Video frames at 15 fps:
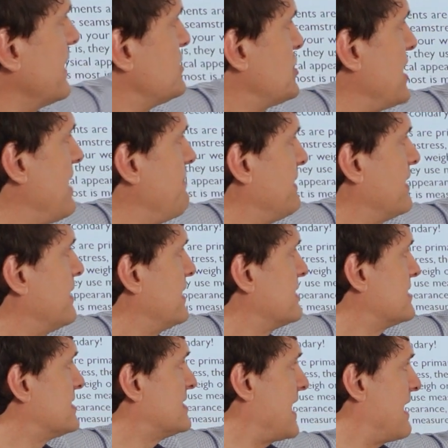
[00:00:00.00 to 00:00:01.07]
and shaping is
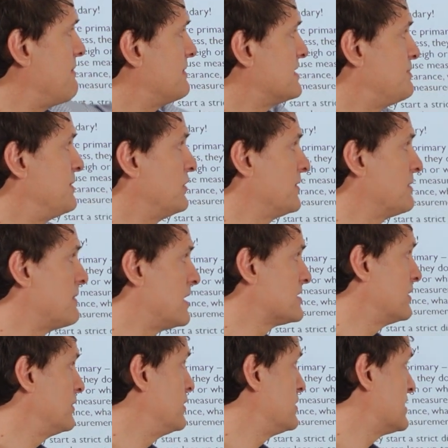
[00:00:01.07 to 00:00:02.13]
the same as building
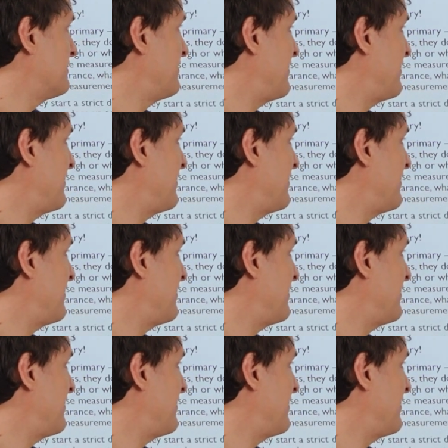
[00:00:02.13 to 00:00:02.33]
muscle and losing